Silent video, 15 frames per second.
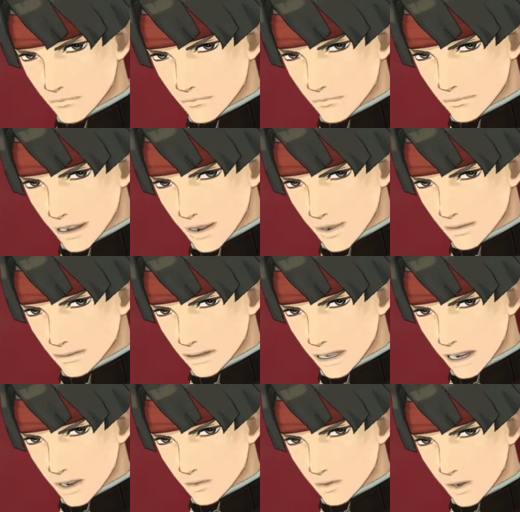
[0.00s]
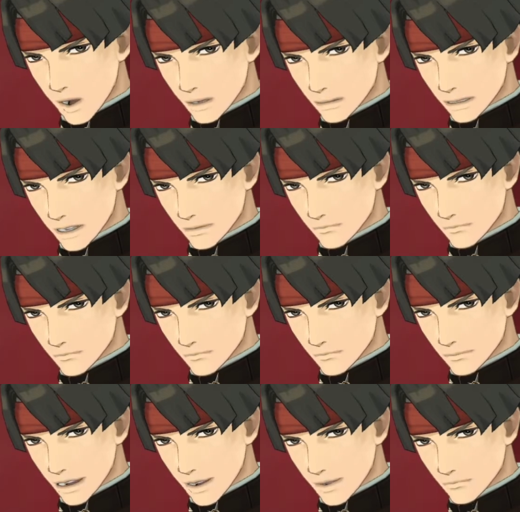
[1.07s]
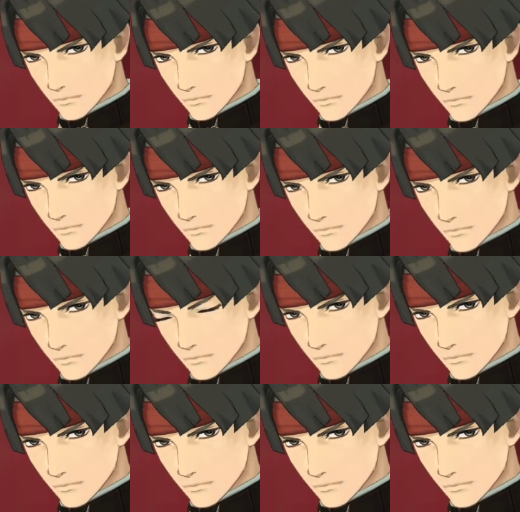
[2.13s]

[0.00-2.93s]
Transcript: Alright, this is where the battle really begins.